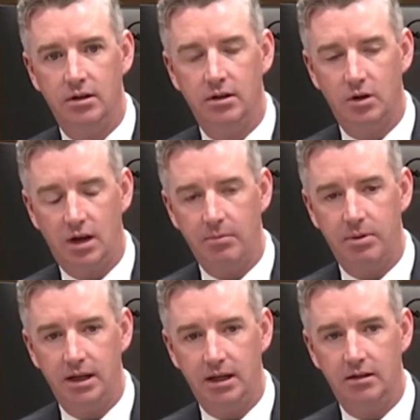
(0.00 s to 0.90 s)
her
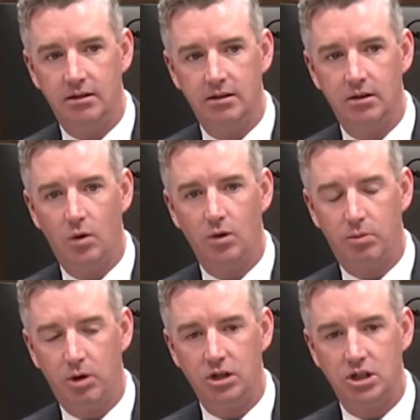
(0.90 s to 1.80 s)
company or the
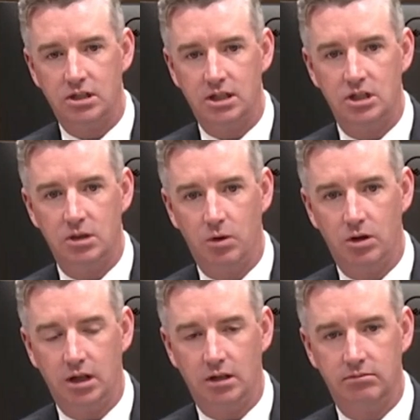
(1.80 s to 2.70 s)
projects that she
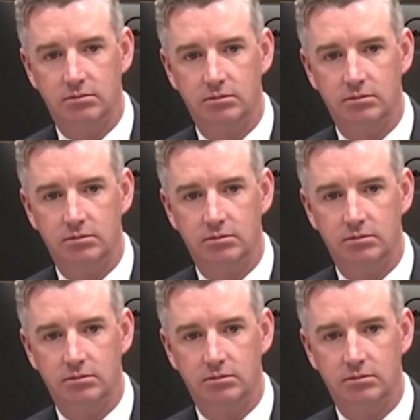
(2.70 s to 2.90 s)
worked on?